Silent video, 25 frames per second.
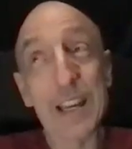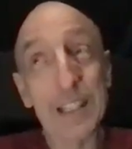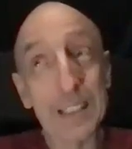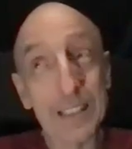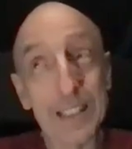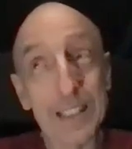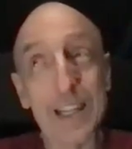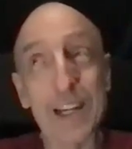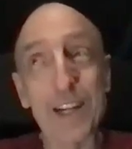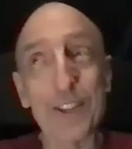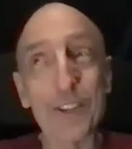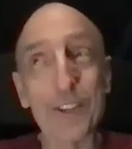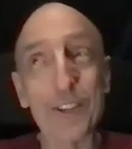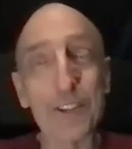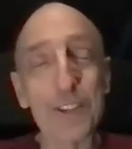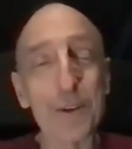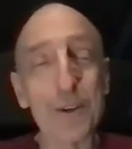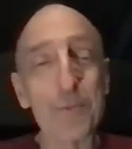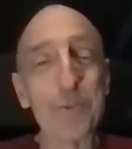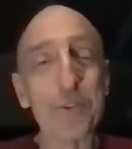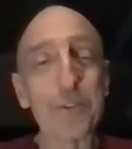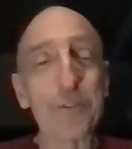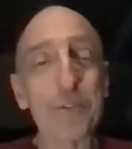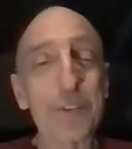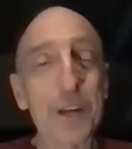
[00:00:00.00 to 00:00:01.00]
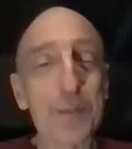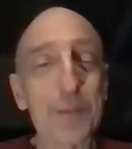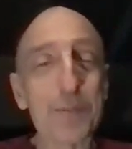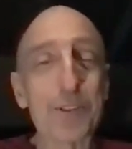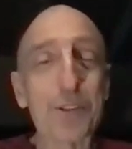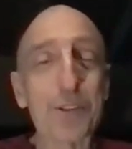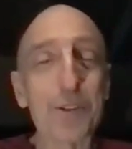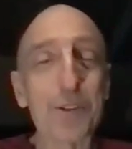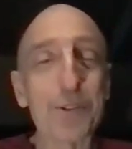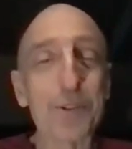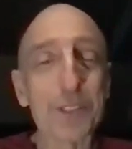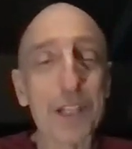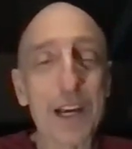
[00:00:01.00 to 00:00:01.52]
can count the number of
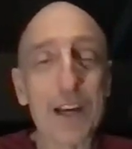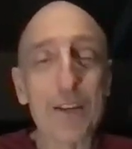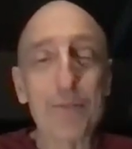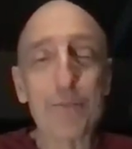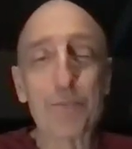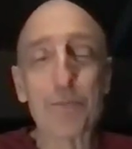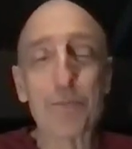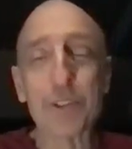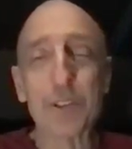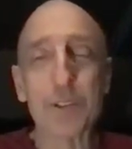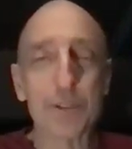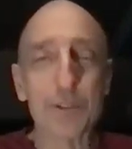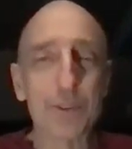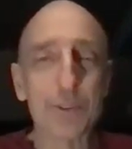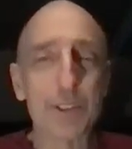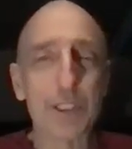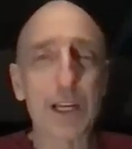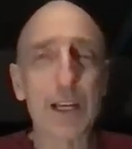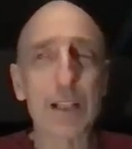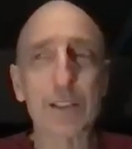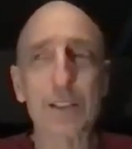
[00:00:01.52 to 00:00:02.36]
episodes I've produced.